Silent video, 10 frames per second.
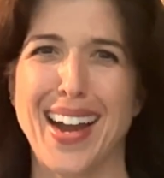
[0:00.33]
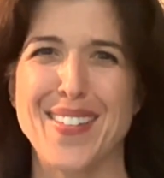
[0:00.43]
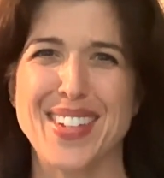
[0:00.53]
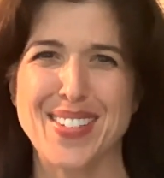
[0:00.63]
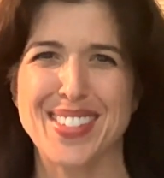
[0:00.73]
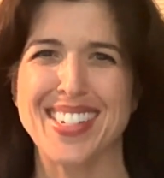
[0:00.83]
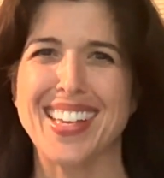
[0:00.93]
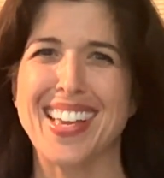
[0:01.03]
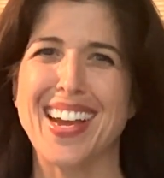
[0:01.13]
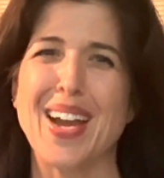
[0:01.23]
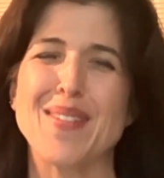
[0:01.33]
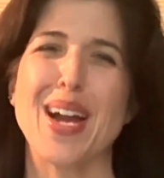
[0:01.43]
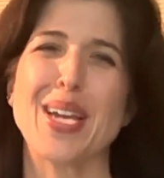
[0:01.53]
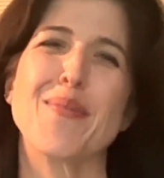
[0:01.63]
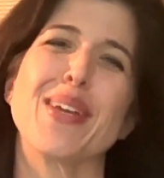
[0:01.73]
my name's Danae. I'm an
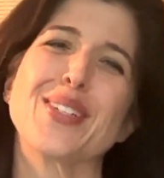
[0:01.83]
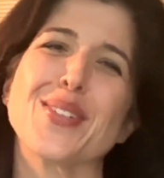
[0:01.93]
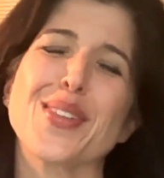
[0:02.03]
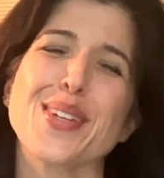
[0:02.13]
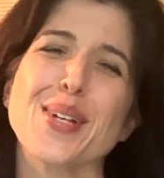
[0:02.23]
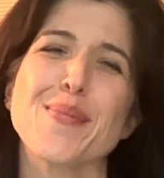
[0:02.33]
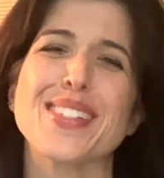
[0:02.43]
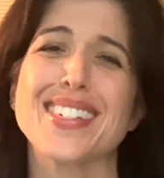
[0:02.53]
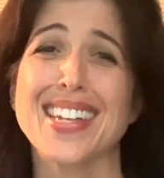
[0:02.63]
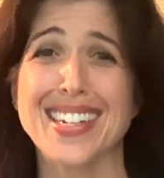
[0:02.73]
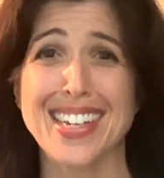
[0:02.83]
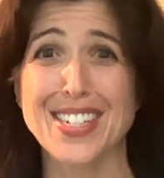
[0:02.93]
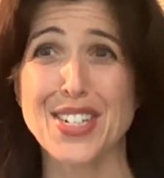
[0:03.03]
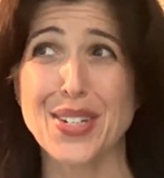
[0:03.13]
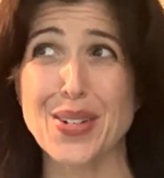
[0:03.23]
occupational therapist and an
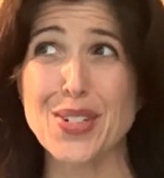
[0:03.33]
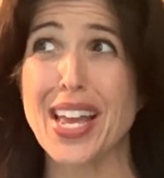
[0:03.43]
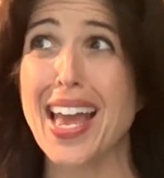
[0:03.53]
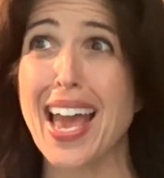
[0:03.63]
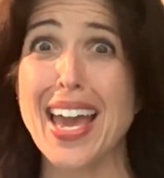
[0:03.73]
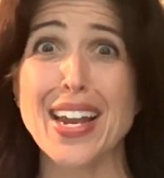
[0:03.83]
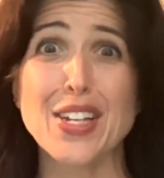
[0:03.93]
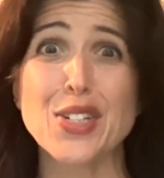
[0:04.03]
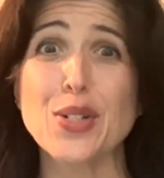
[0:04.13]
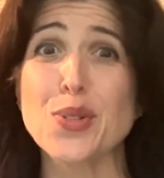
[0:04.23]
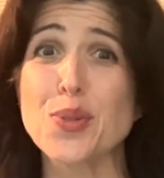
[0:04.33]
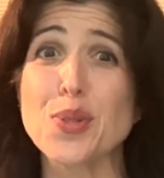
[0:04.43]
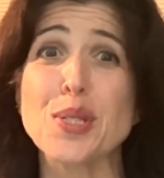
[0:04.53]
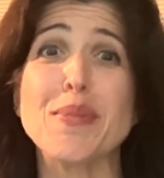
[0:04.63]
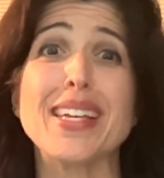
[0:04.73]
ADHD coach, and I share tools
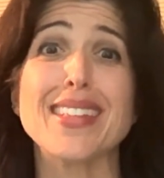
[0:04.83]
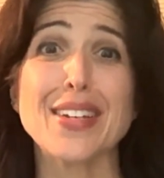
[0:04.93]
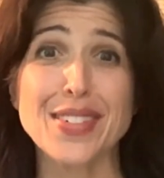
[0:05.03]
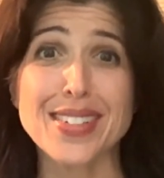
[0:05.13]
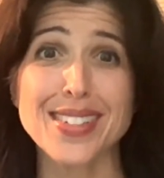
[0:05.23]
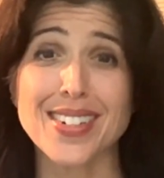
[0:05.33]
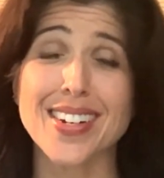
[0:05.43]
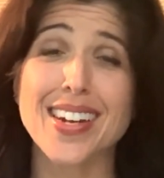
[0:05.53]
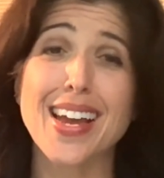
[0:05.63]
to make life easier.